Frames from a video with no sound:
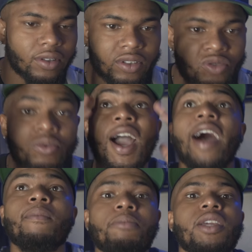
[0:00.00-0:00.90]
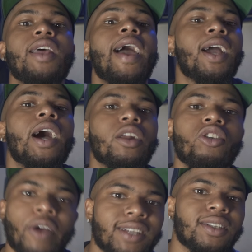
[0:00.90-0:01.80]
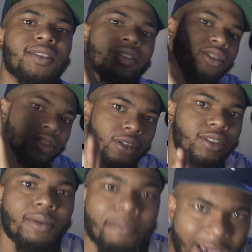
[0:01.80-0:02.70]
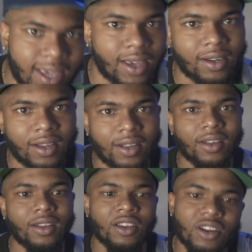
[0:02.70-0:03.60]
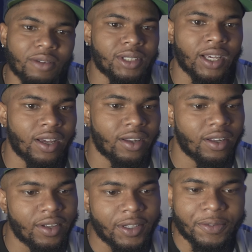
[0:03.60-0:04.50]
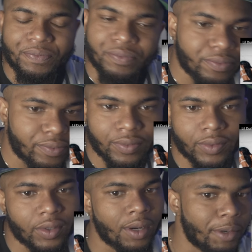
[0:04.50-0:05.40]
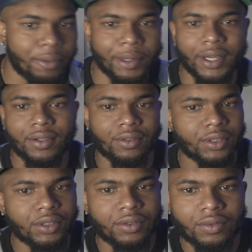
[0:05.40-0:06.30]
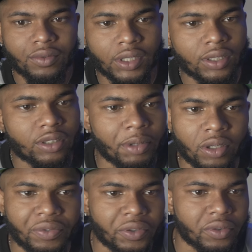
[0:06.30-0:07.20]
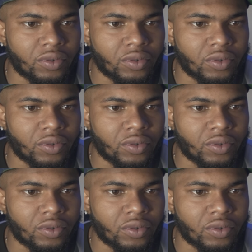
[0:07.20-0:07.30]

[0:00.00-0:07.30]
you gotta be that kind of crazy to to, to make it. You know what I'm saying? Come on, man. This is beautiful.